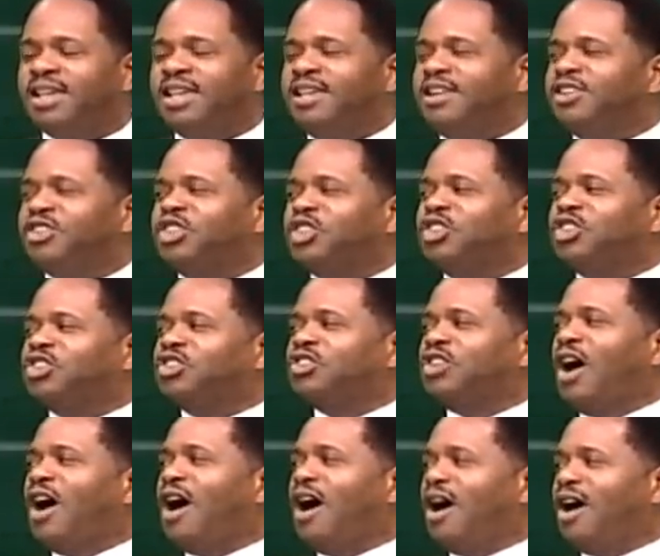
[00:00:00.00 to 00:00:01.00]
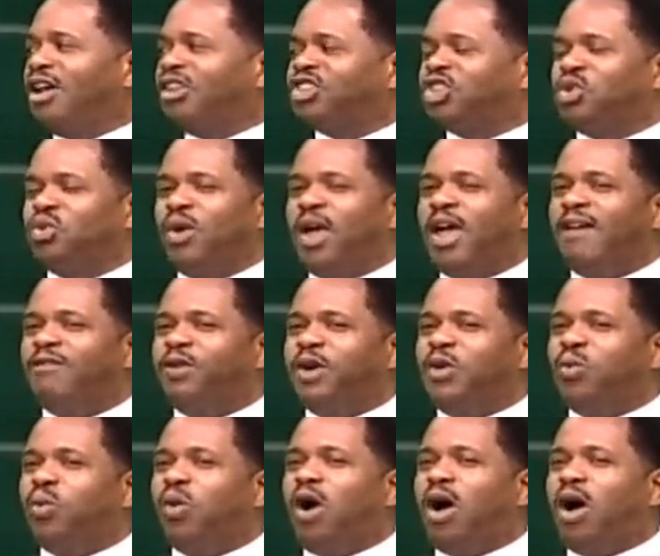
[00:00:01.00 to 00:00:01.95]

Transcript: It is a star to every